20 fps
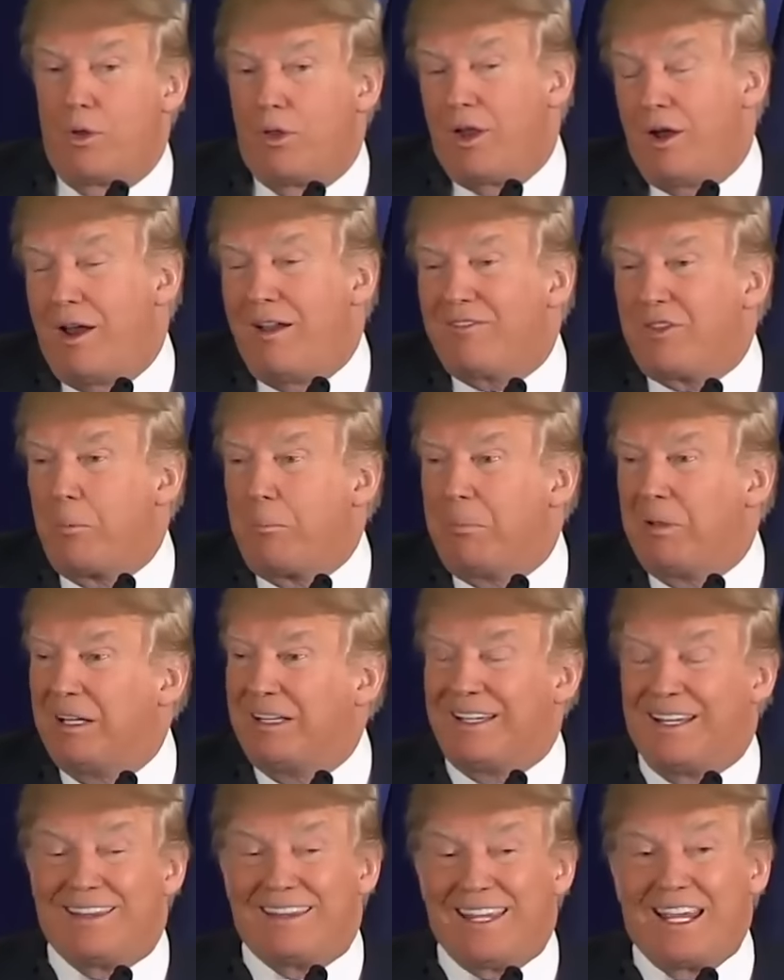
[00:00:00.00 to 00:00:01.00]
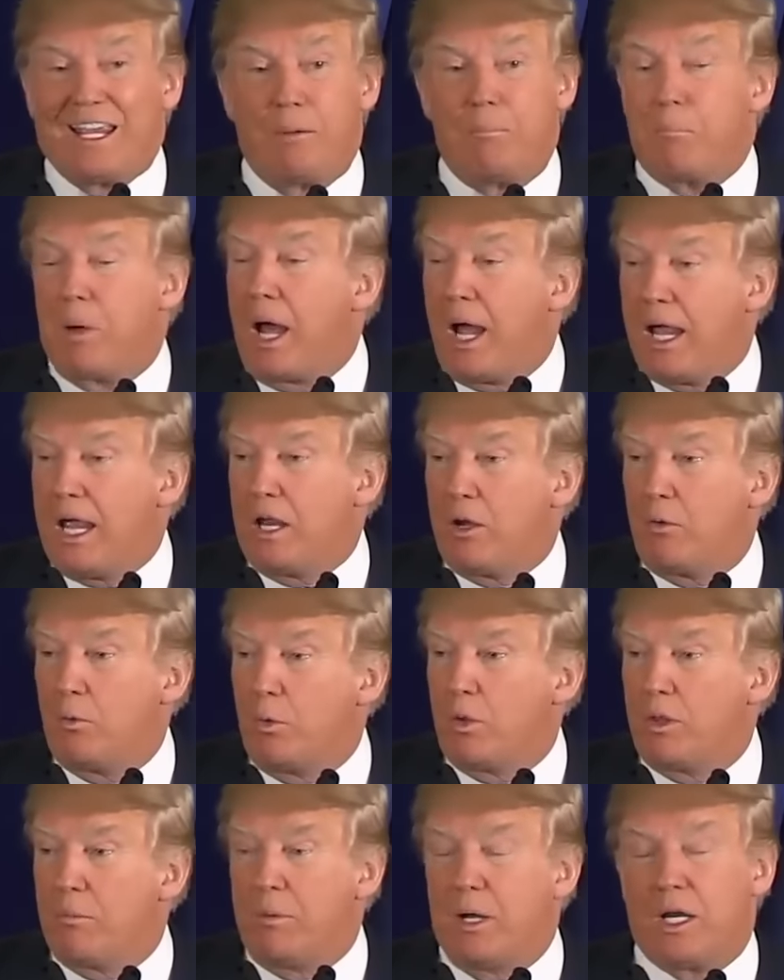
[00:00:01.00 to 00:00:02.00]
Well, they don't have to build it, they can buy
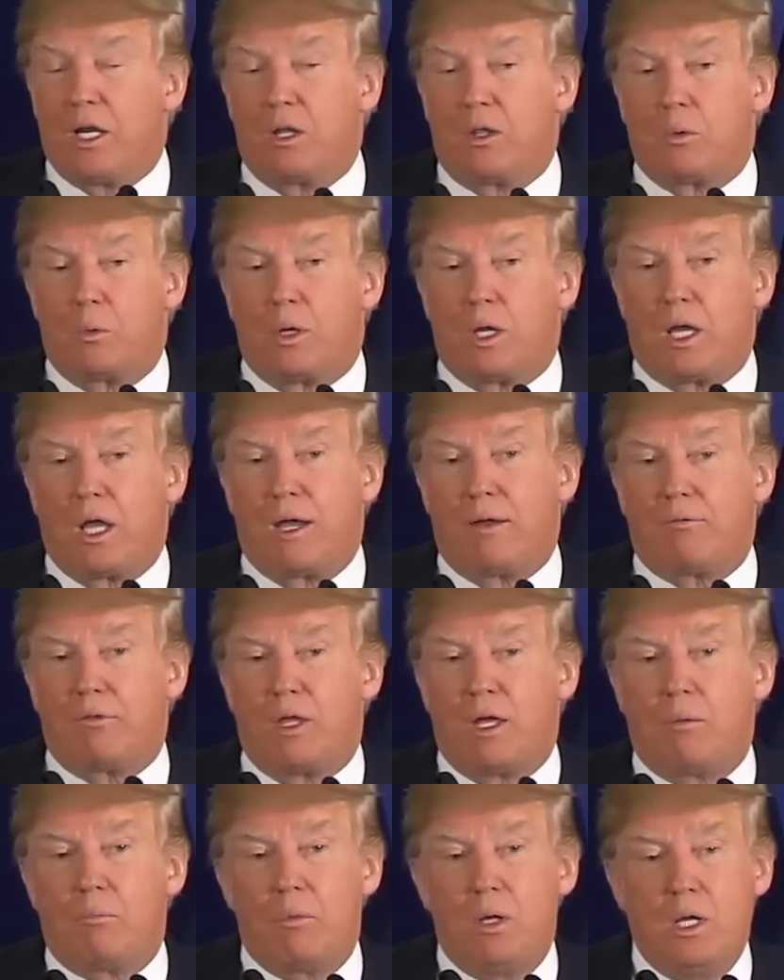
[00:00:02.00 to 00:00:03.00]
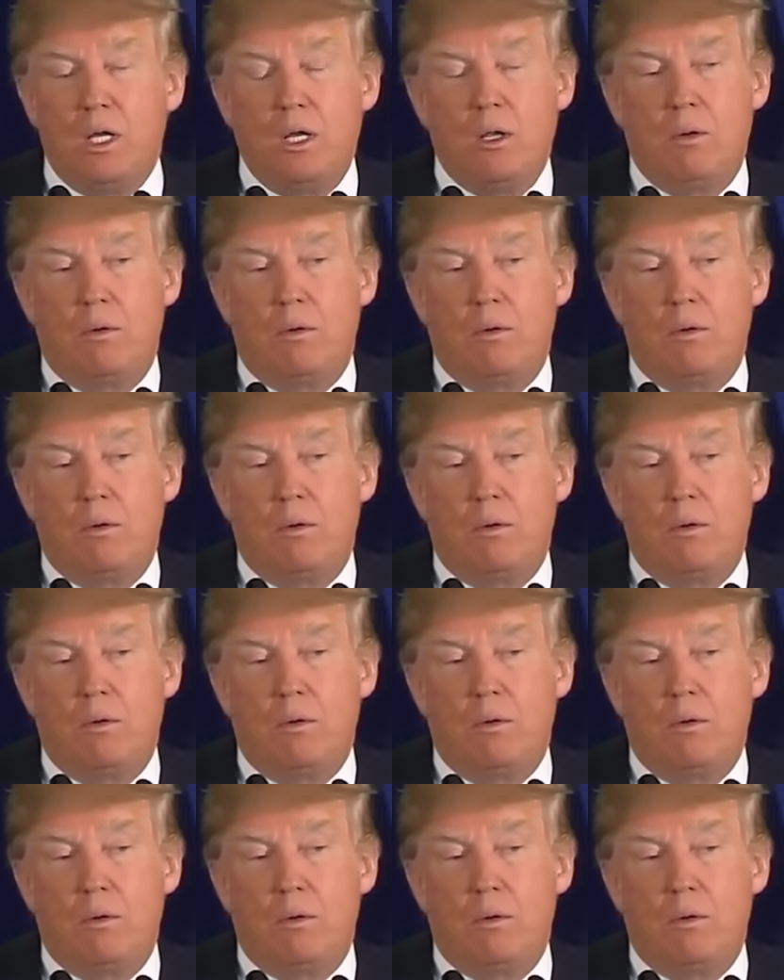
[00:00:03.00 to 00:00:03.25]
it with the money that we gave them.